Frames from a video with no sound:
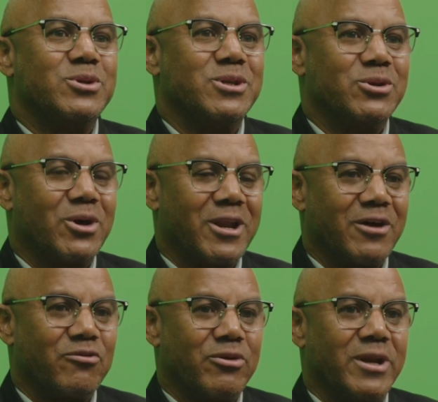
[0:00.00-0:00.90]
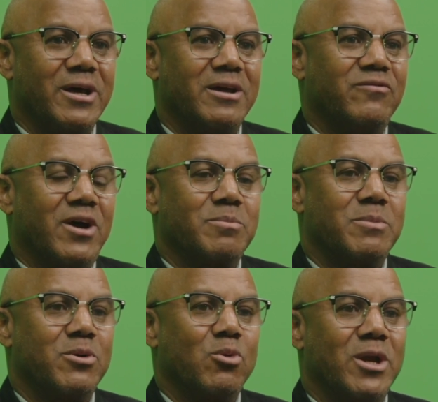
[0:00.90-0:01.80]
did not have radar. In fact,
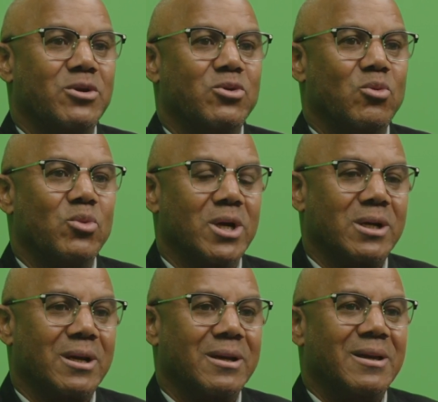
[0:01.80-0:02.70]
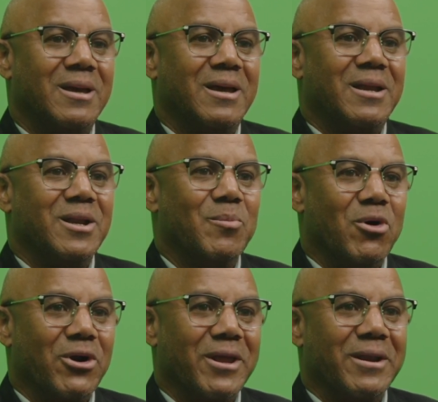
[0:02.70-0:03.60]
people went to work the
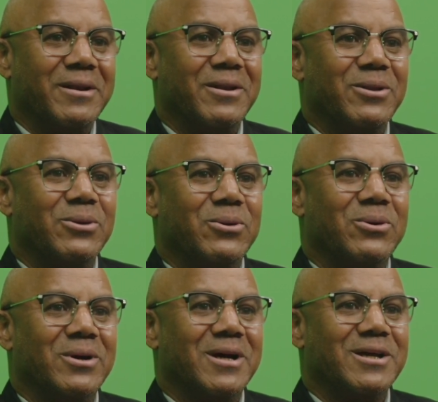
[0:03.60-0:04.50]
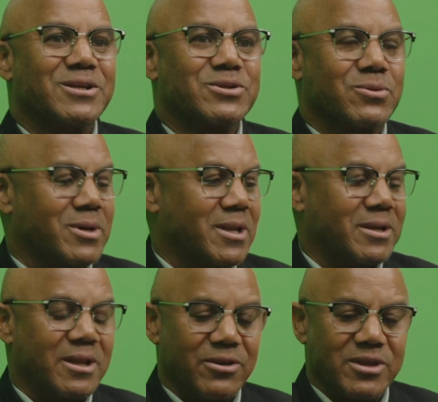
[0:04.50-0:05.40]
morning, you know, and so on,
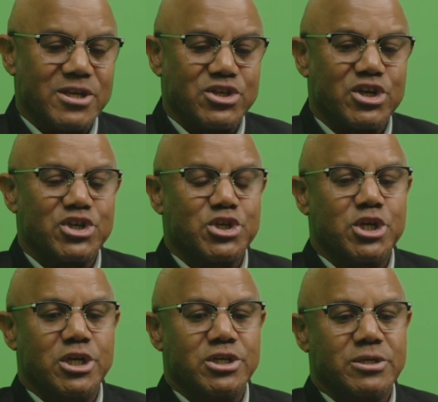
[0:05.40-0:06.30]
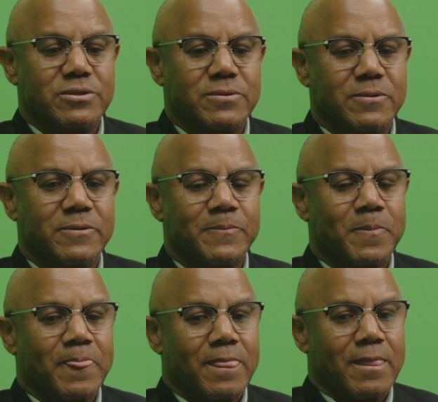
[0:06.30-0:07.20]
and then things just changed. So
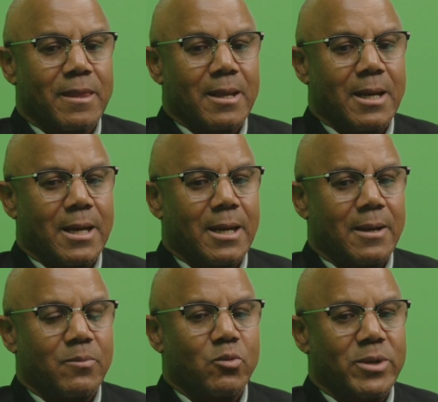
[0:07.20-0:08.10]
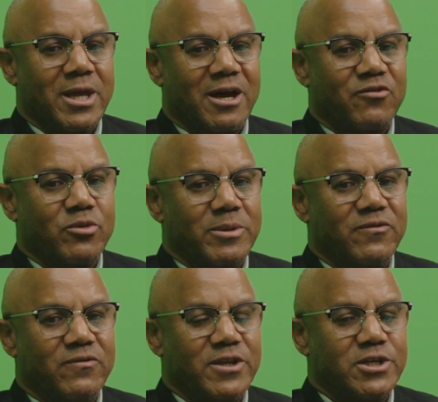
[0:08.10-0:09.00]
we have to be
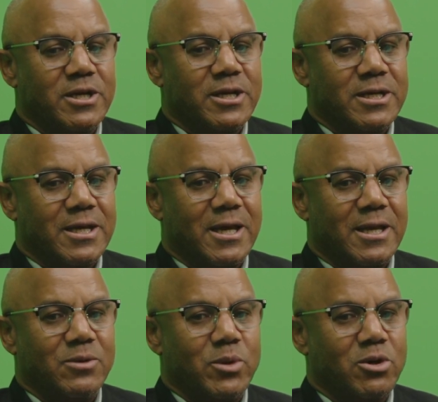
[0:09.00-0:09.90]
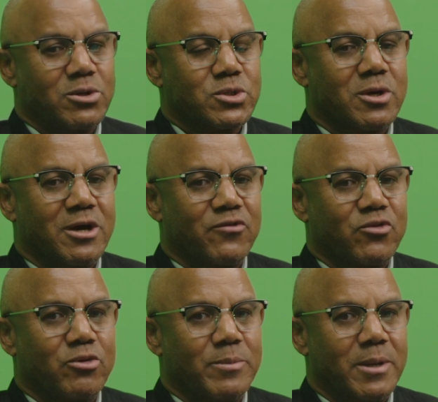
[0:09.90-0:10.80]
vigilant, and we also have
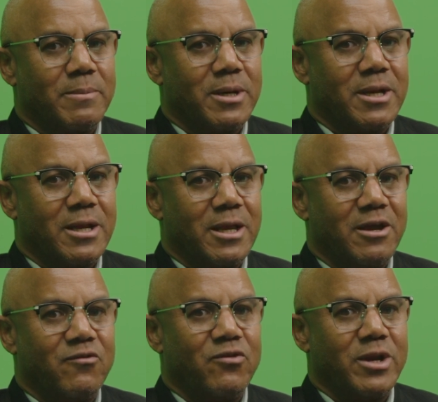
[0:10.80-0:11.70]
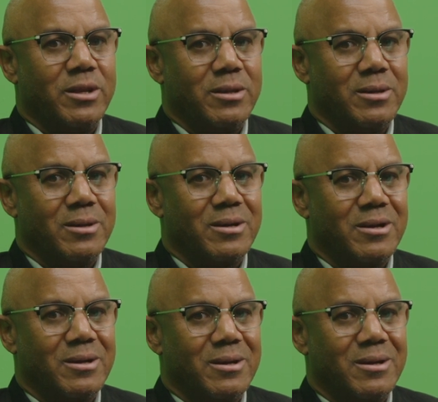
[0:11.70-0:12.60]
to remember that every year,
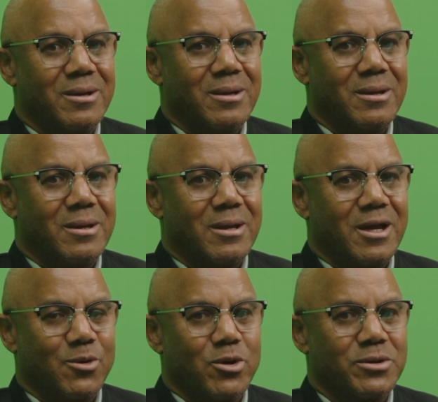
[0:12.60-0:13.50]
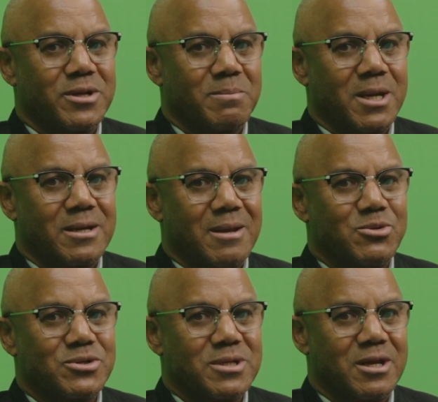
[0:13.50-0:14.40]
I want to take my time
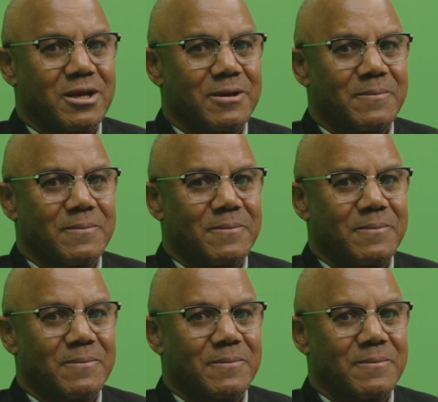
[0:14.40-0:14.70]
to say that,